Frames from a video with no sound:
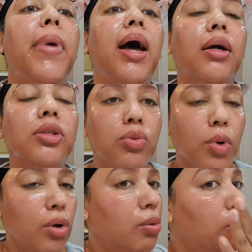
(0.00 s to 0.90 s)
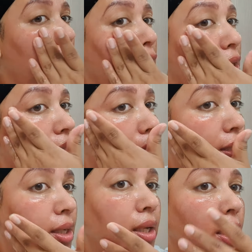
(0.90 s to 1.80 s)
back tomorrow morning
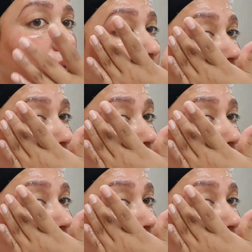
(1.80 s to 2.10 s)
and